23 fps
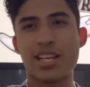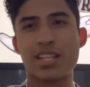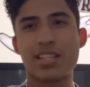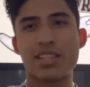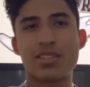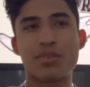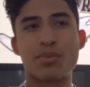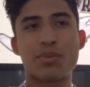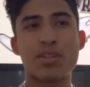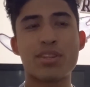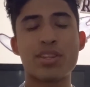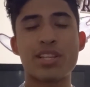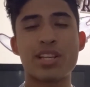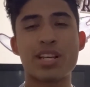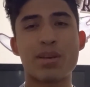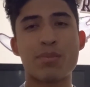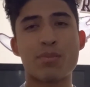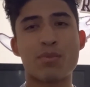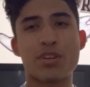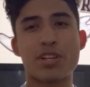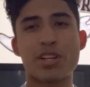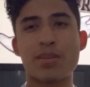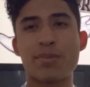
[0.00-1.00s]
and the one thing
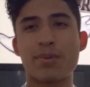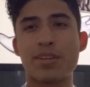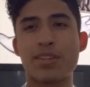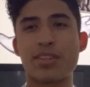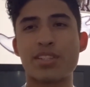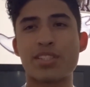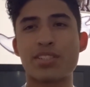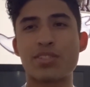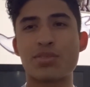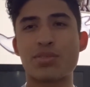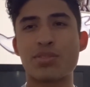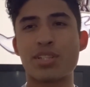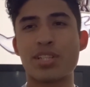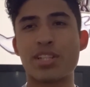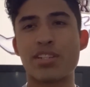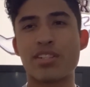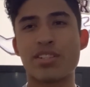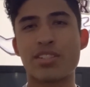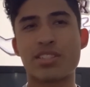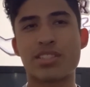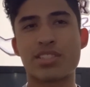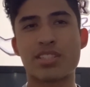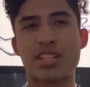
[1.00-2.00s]
I'm worried about this school
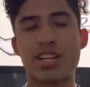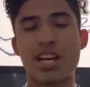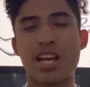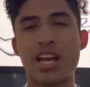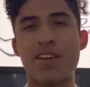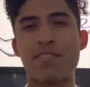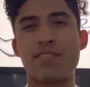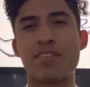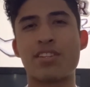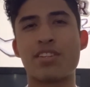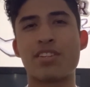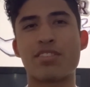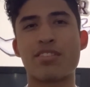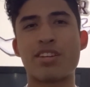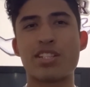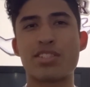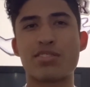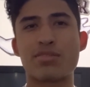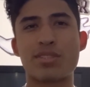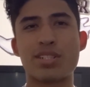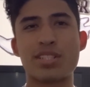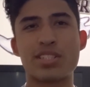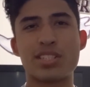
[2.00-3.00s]
year is not having a
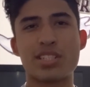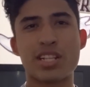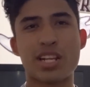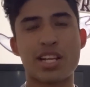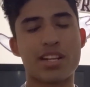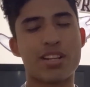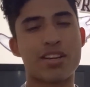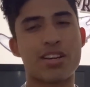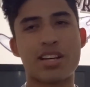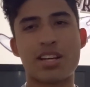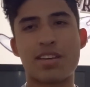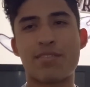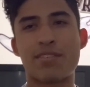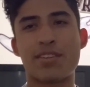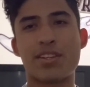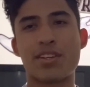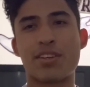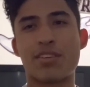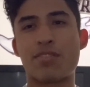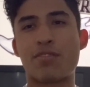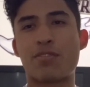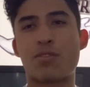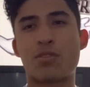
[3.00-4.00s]
graduation and not having
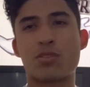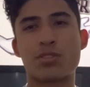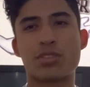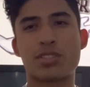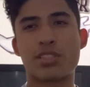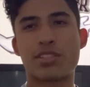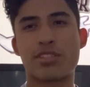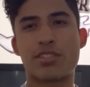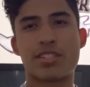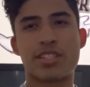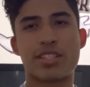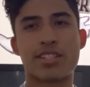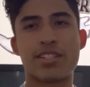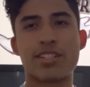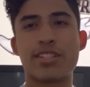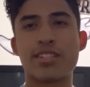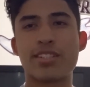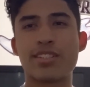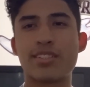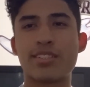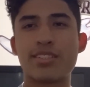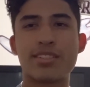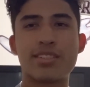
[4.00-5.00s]
a full senior
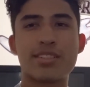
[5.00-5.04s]
year.